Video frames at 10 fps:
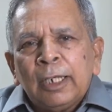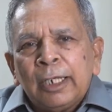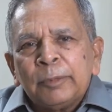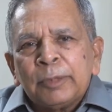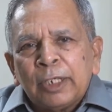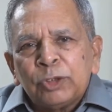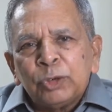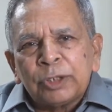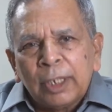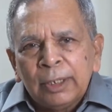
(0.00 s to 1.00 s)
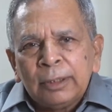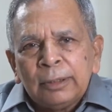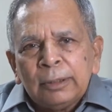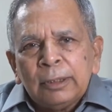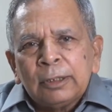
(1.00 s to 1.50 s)
I am Raju Shah,
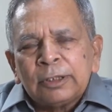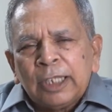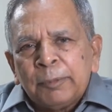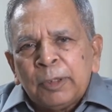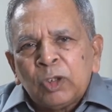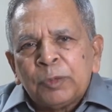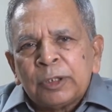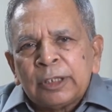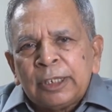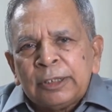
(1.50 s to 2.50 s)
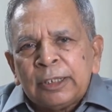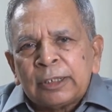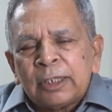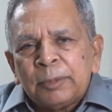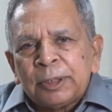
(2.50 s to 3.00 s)
Chairman of Harsha
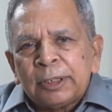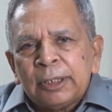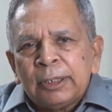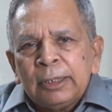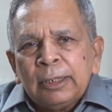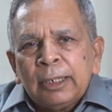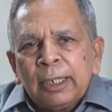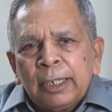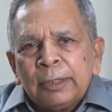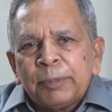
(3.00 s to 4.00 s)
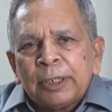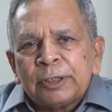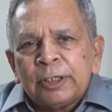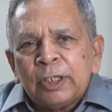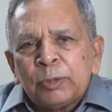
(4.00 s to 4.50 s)
Engineers Limited and
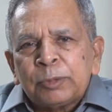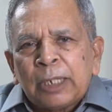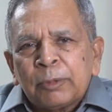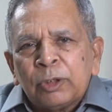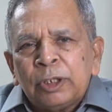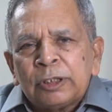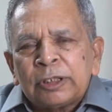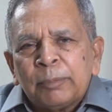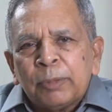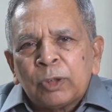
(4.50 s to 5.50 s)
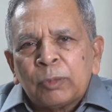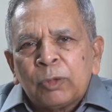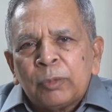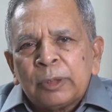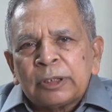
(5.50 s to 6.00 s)
President of Chamgodar Chamber of
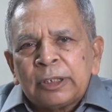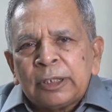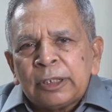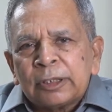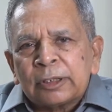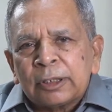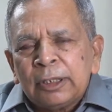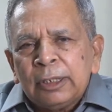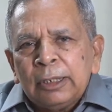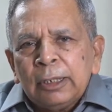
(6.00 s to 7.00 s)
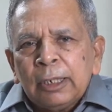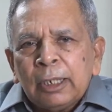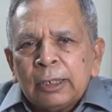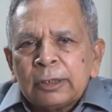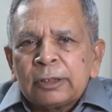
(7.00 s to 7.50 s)
Commerce and Industry
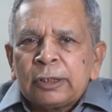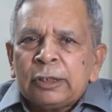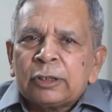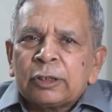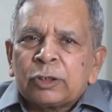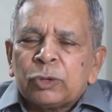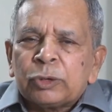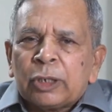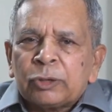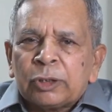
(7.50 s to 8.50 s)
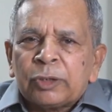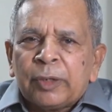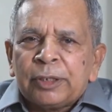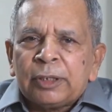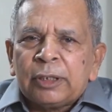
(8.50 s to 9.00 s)
since
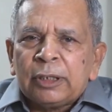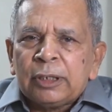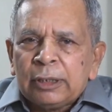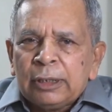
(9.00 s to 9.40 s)
2020,